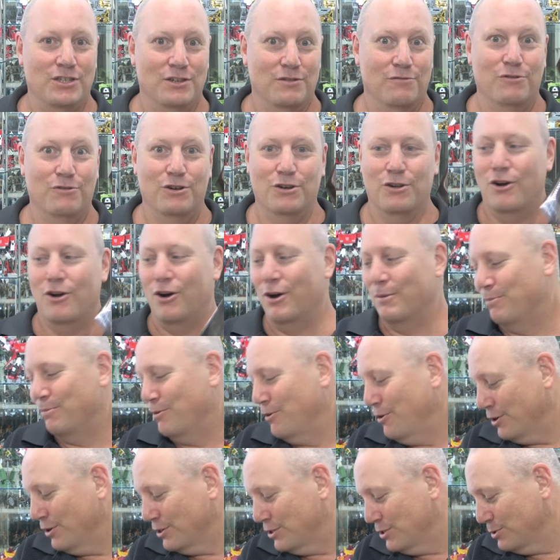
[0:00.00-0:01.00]
a real high
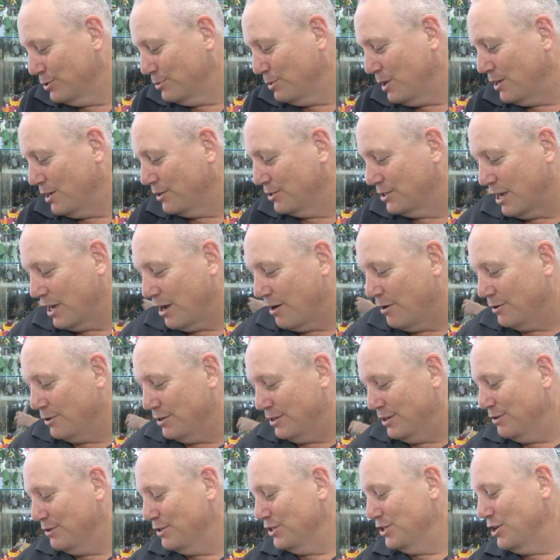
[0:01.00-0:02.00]
price as well.
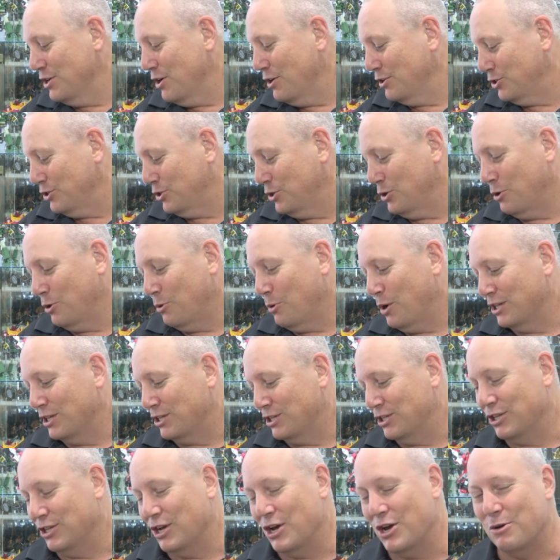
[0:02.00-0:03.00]
So I'm not sure what
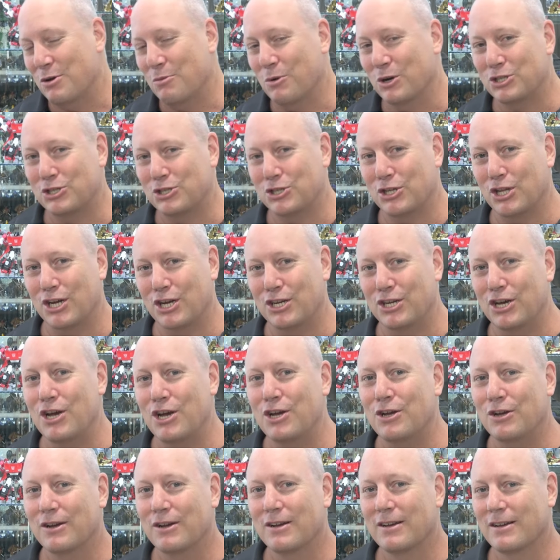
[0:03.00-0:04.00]
to do. What should I
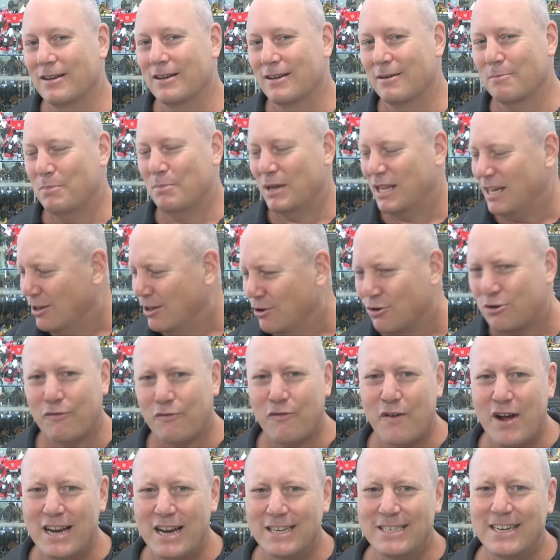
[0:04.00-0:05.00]
do? But he looked
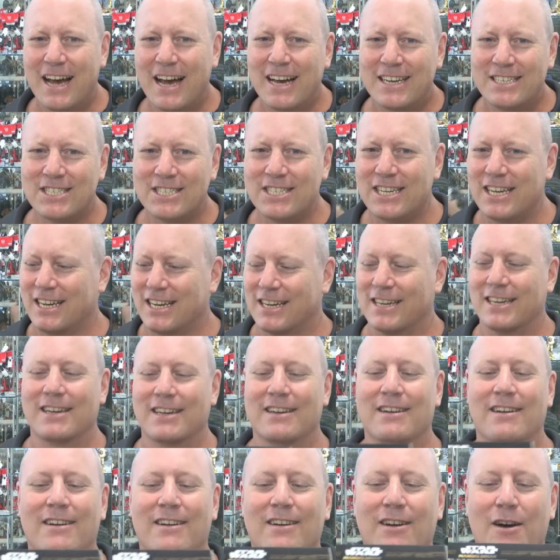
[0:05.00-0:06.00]
fantastic.
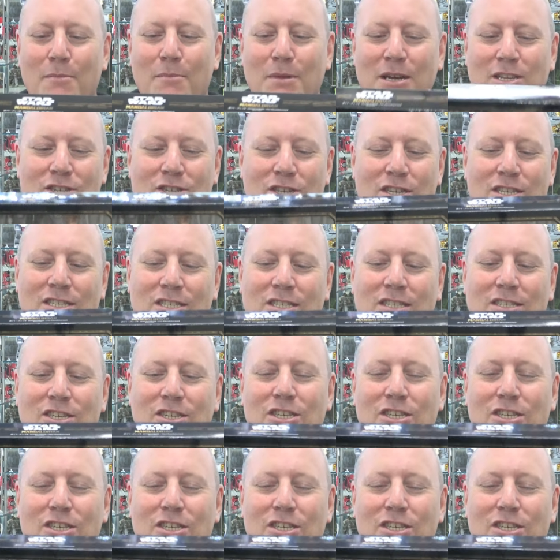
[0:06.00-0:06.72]
I mean, just